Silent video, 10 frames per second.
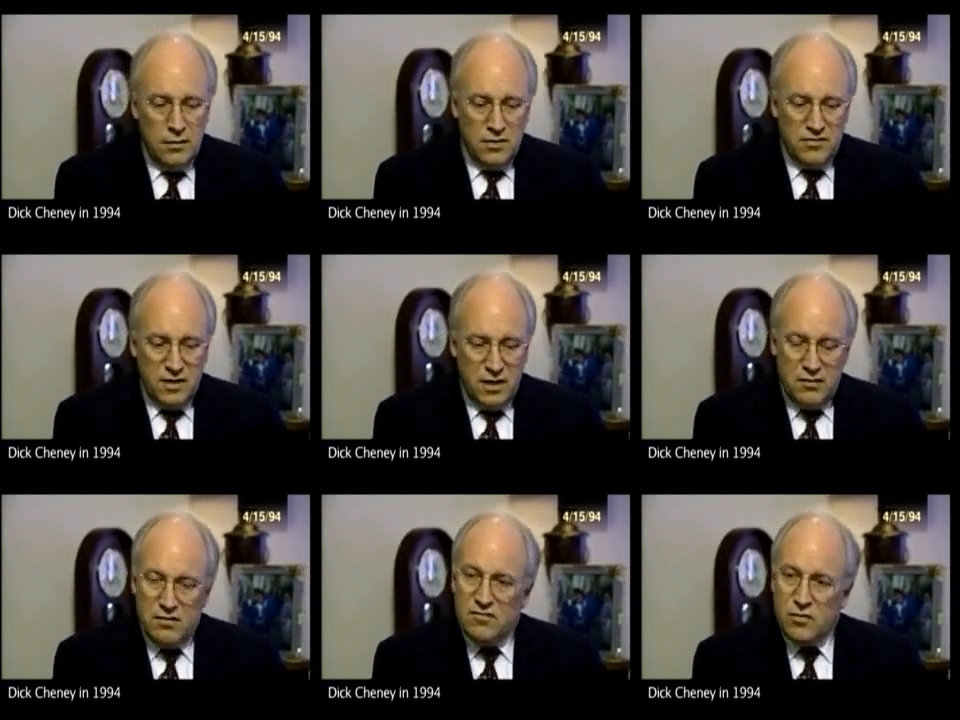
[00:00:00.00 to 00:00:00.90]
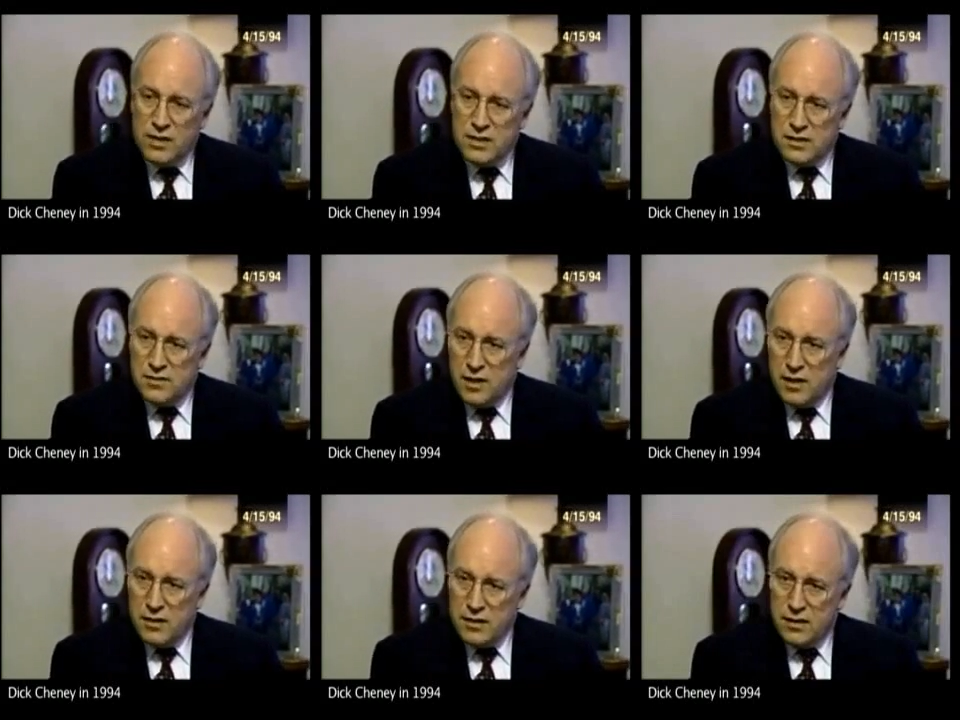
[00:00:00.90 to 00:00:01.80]
But for the 146
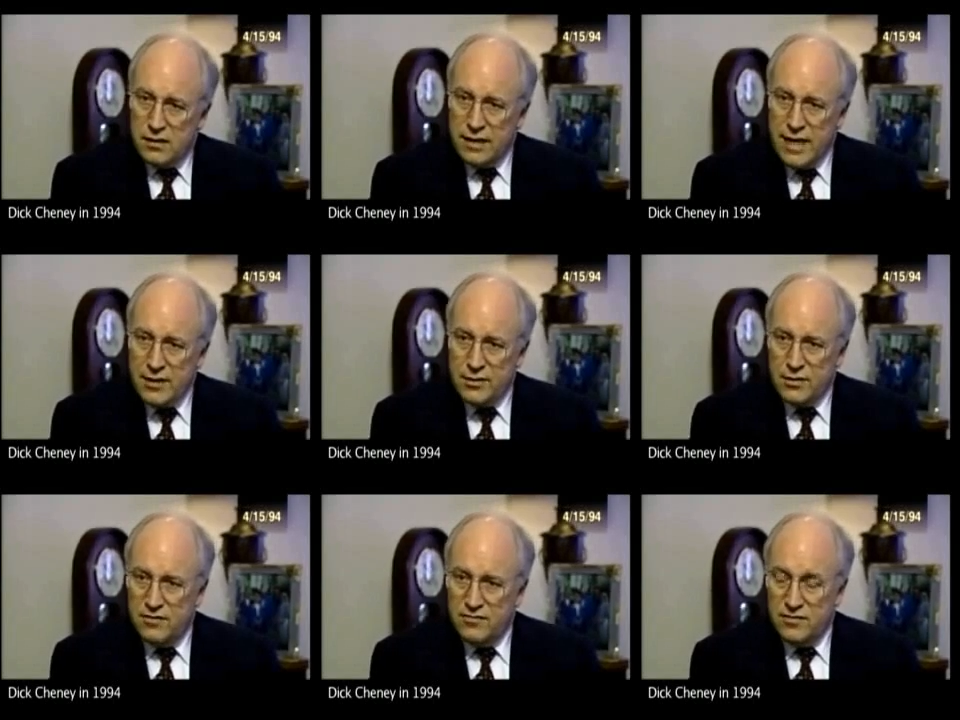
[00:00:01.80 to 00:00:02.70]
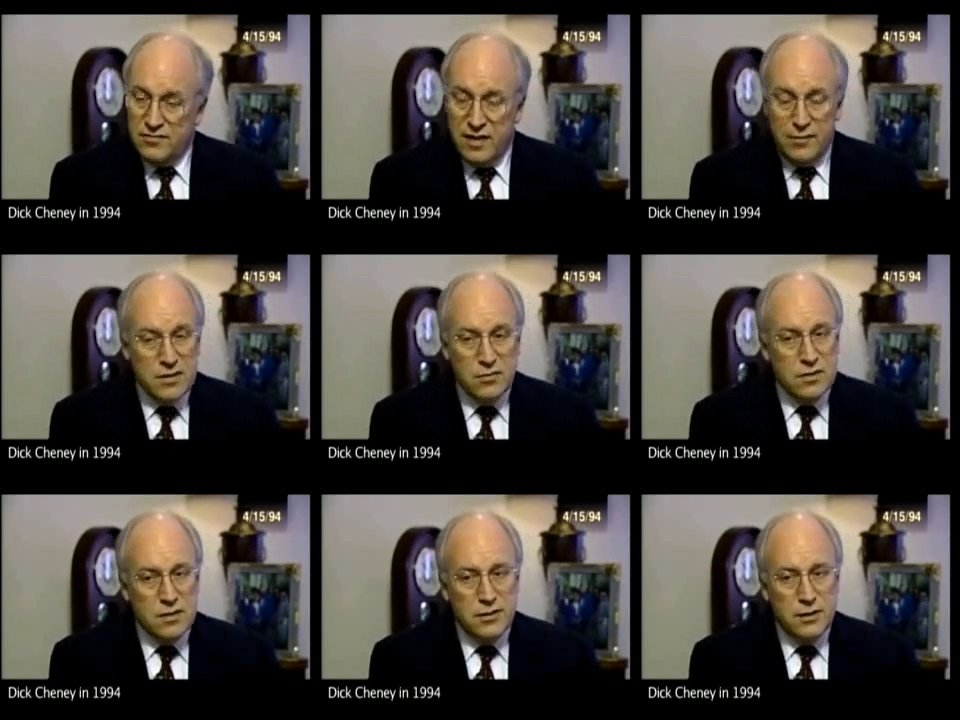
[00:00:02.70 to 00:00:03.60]
Americans killed in action and for their families, it
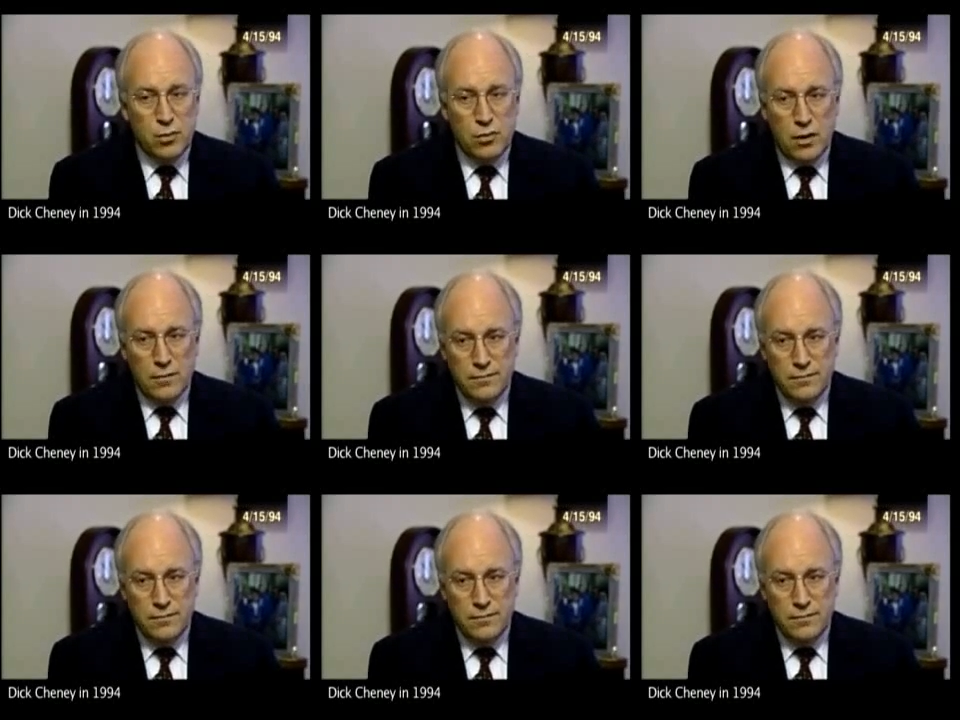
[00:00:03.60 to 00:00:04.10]
wasn't a cheap war.